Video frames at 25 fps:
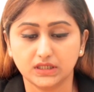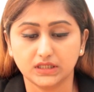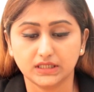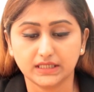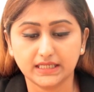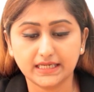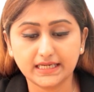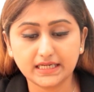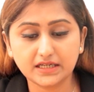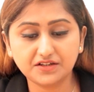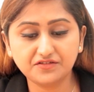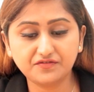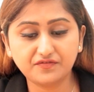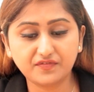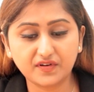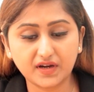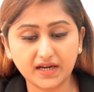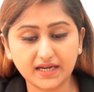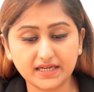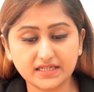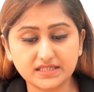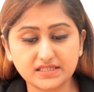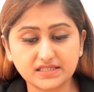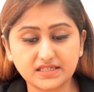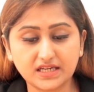Legal
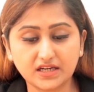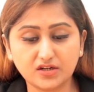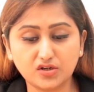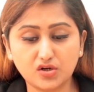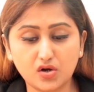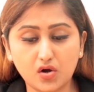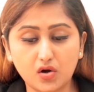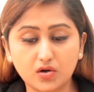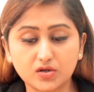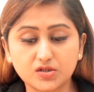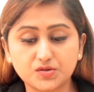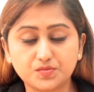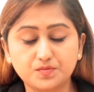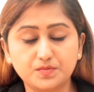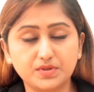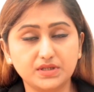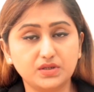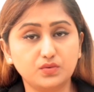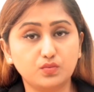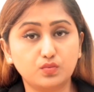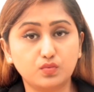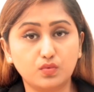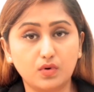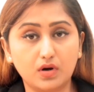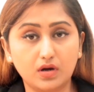fight cannot
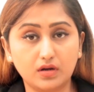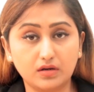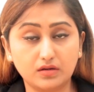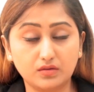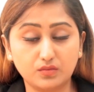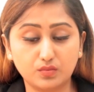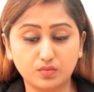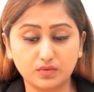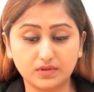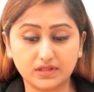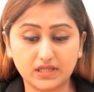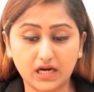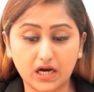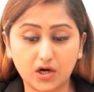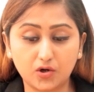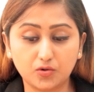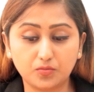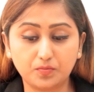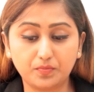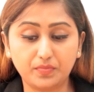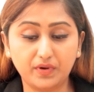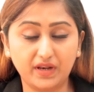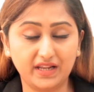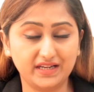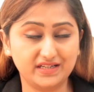be won
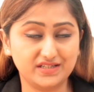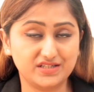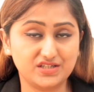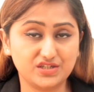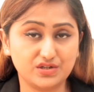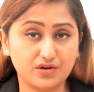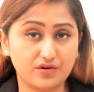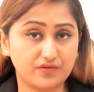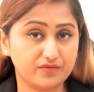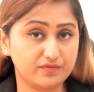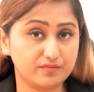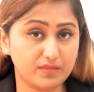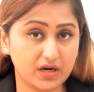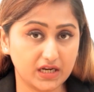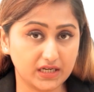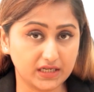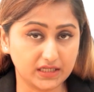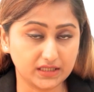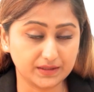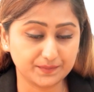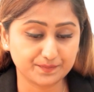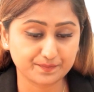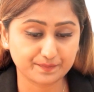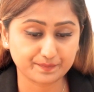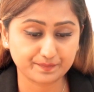without plenty of
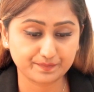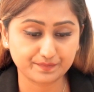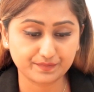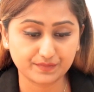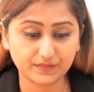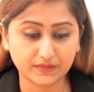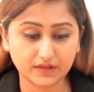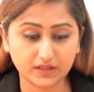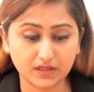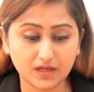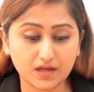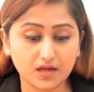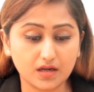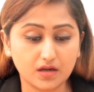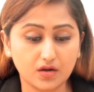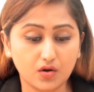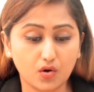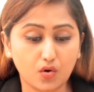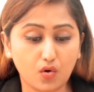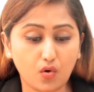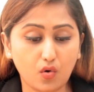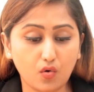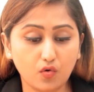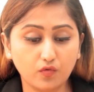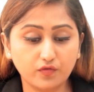money.
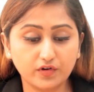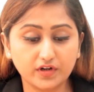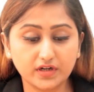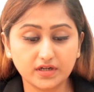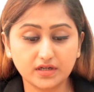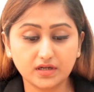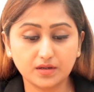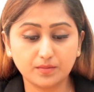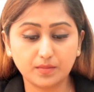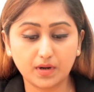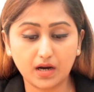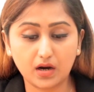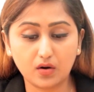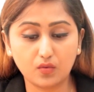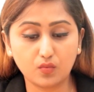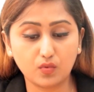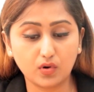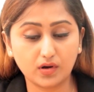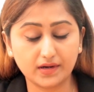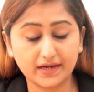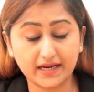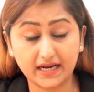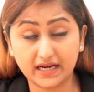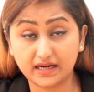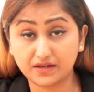Over and above
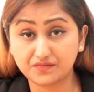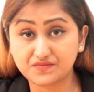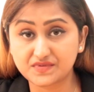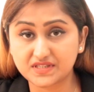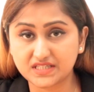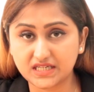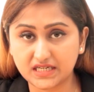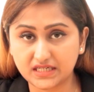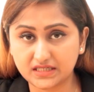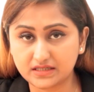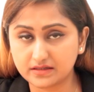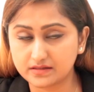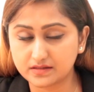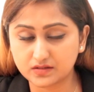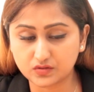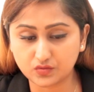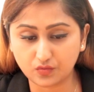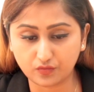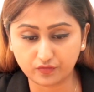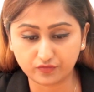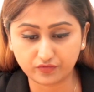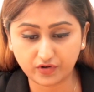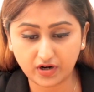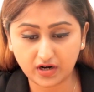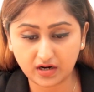what I have stated
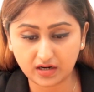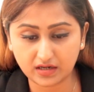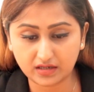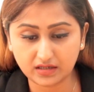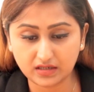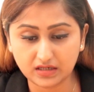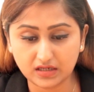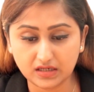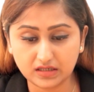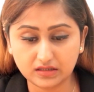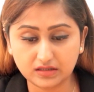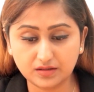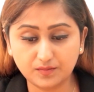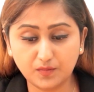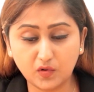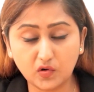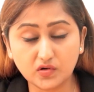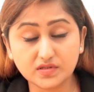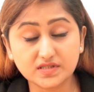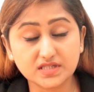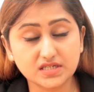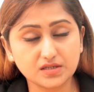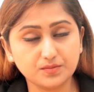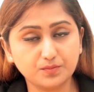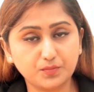so far, the
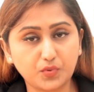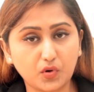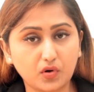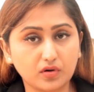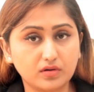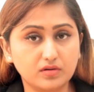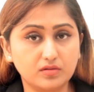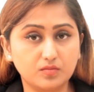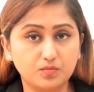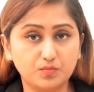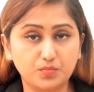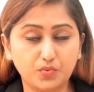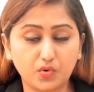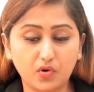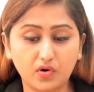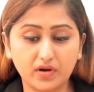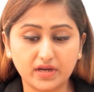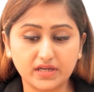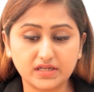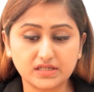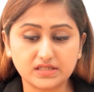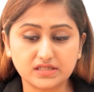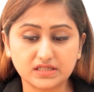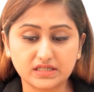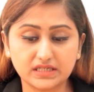most important
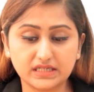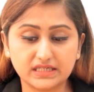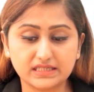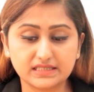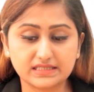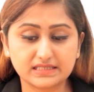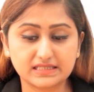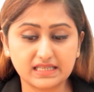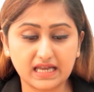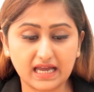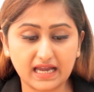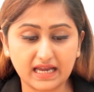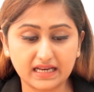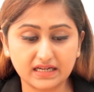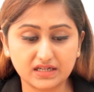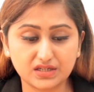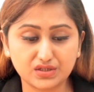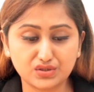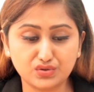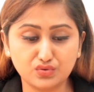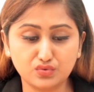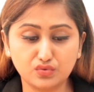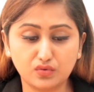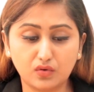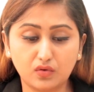point is that
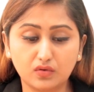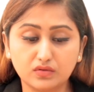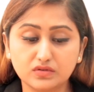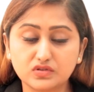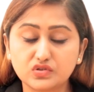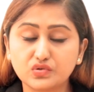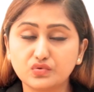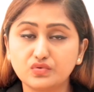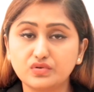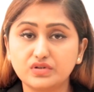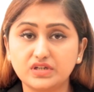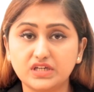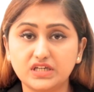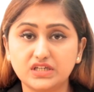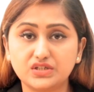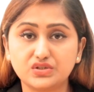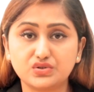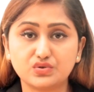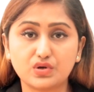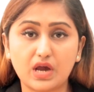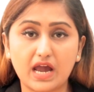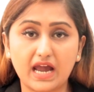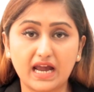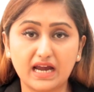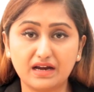you also need
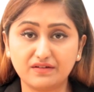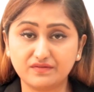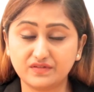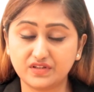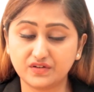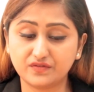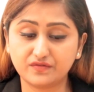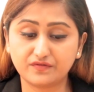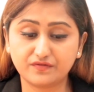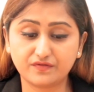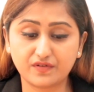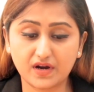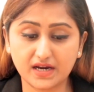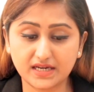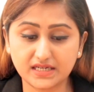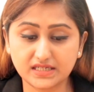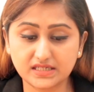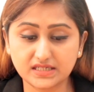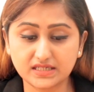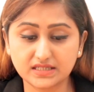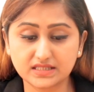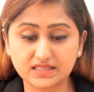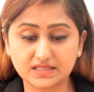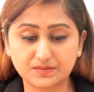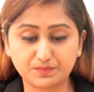to have the
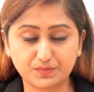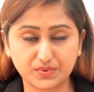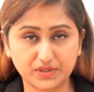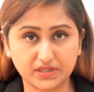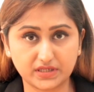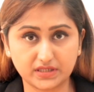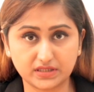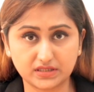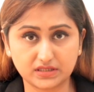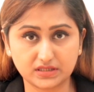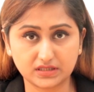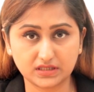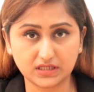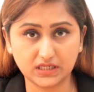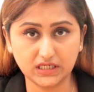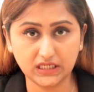fighting spirit.